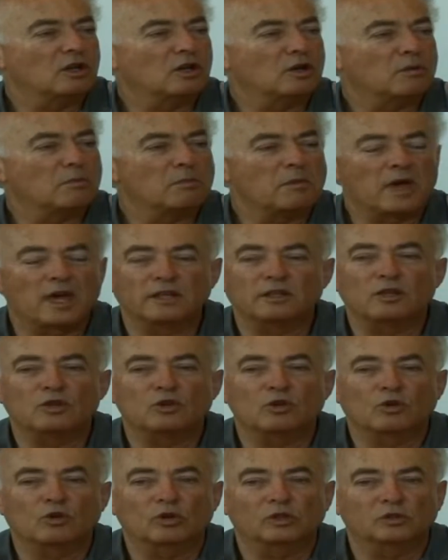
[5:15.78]
manner.
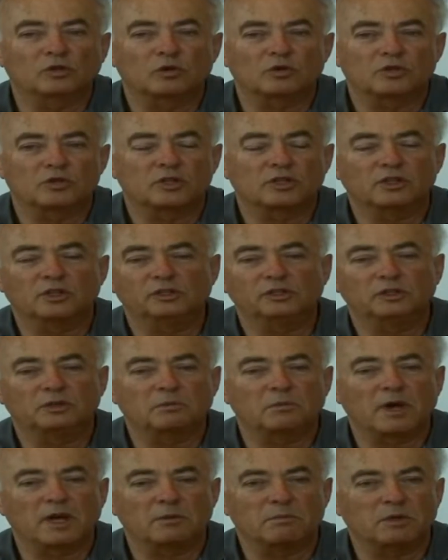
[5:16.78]
You can consider
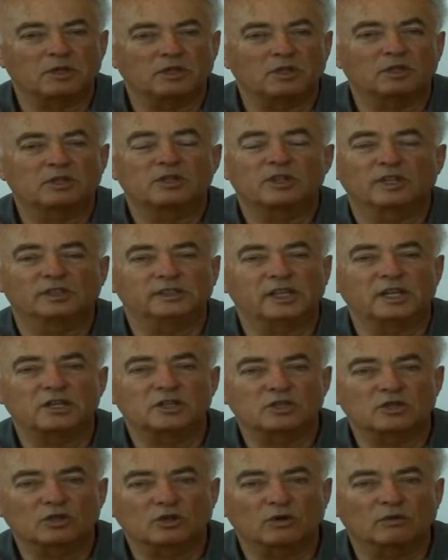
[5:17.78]
it might be the
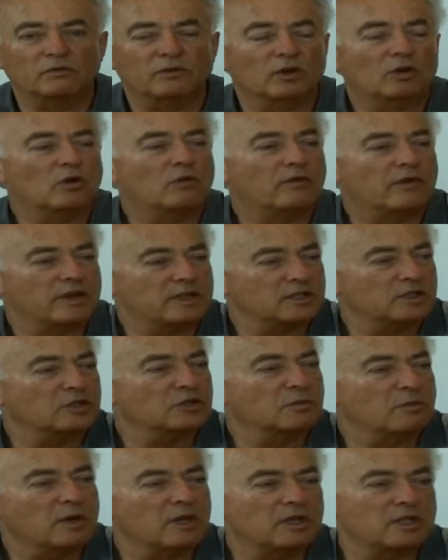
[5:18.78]
trace of the
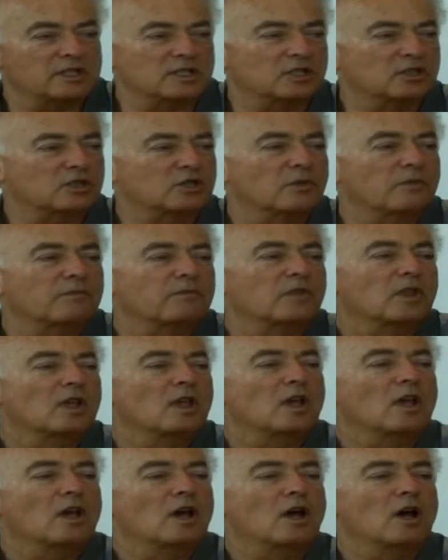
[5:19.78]
covariance matrix.
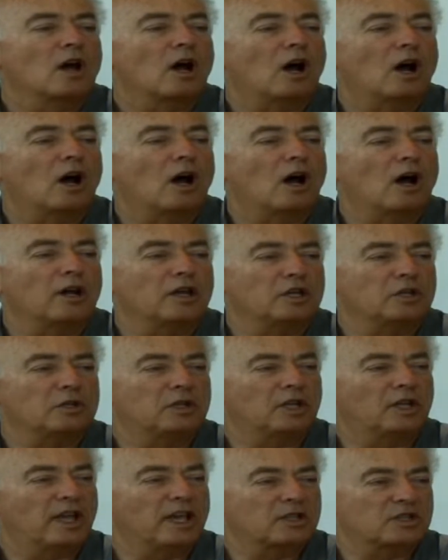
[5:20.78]

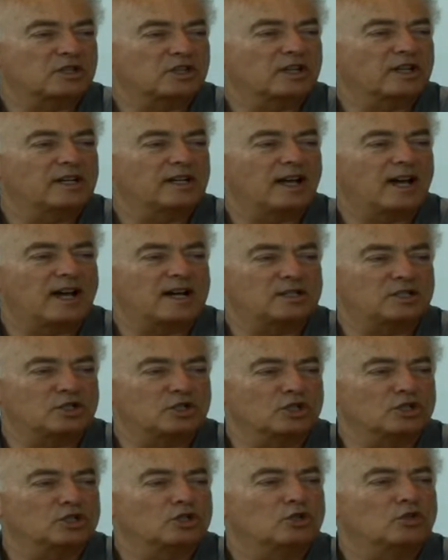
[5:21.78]
It gets
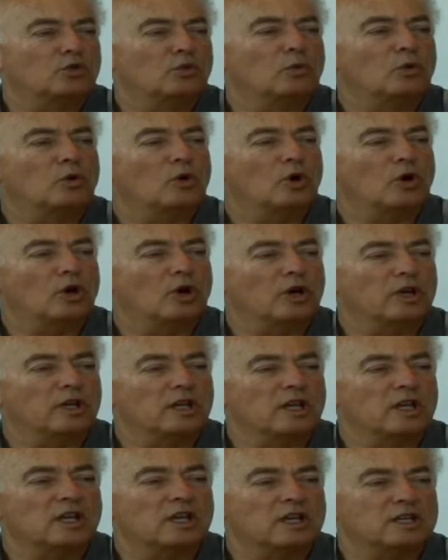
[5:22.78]
larger,
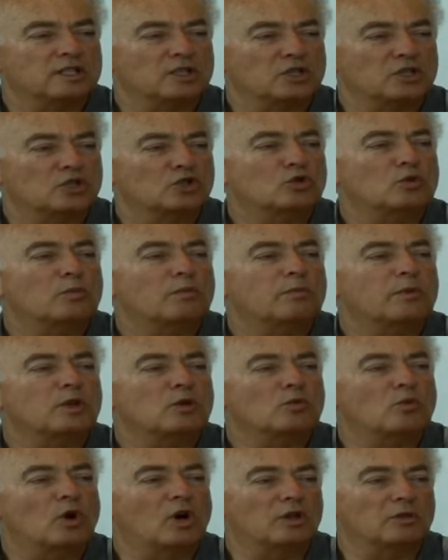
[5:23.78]
increased to
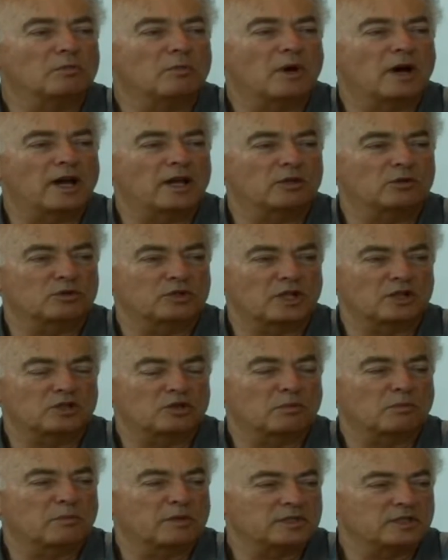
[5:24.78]
P1 minus.
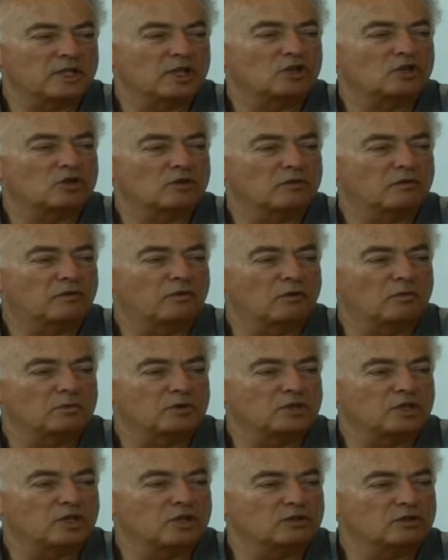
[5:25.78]
That's a prediction from
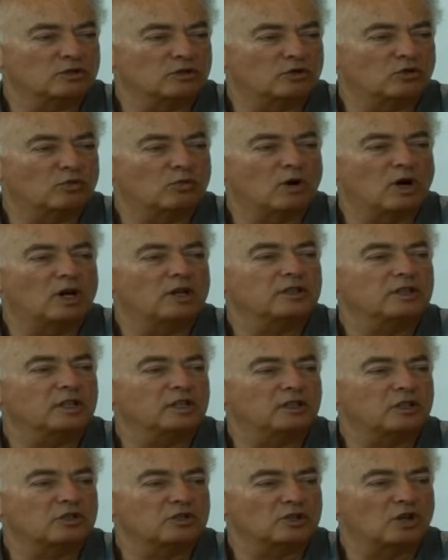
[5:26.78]
0 to 1.
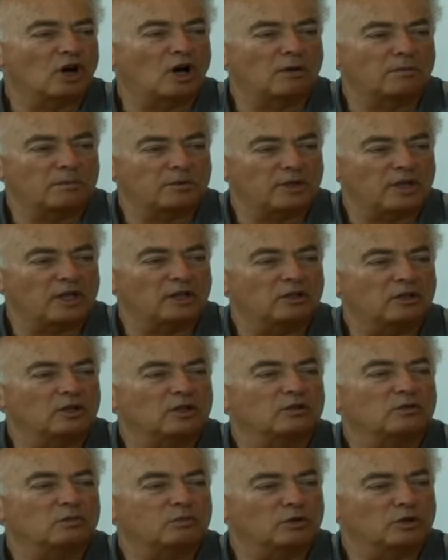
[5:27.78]
It is
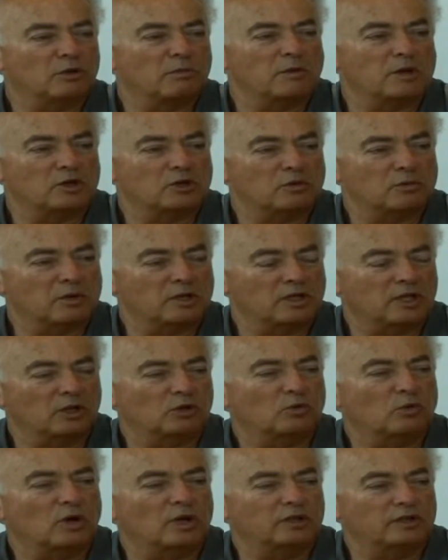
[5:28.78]
updated with the measurement
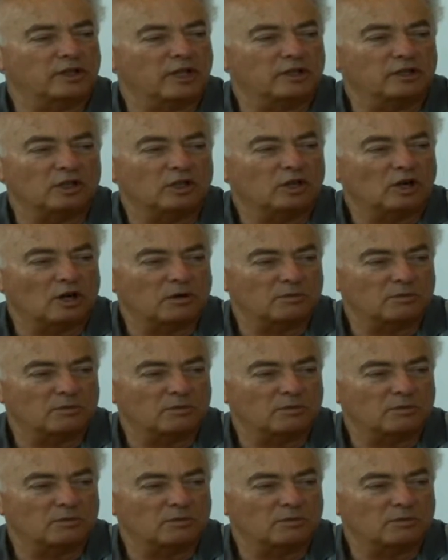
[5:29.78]
at 1. Then it